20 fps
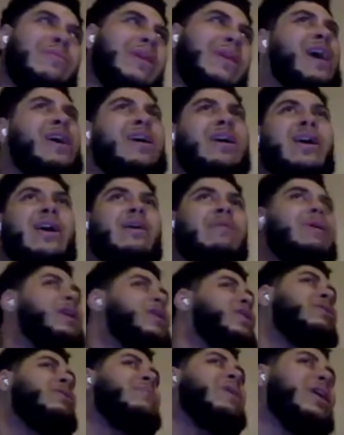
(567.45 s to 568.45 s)
Like why
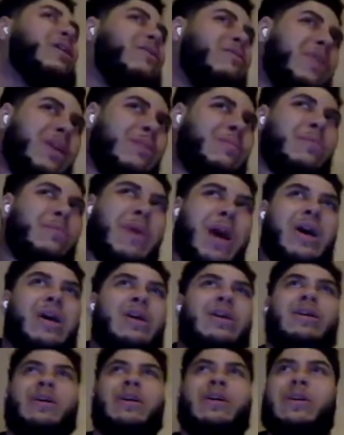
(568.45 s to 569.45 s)
don't you make a rhythm about
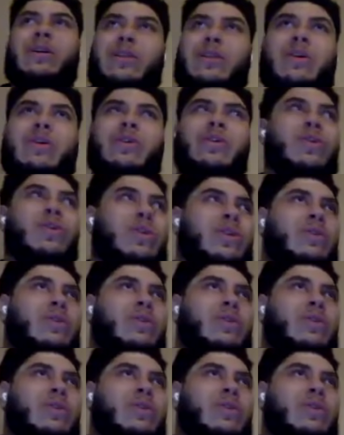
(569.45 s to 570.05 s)
the hood?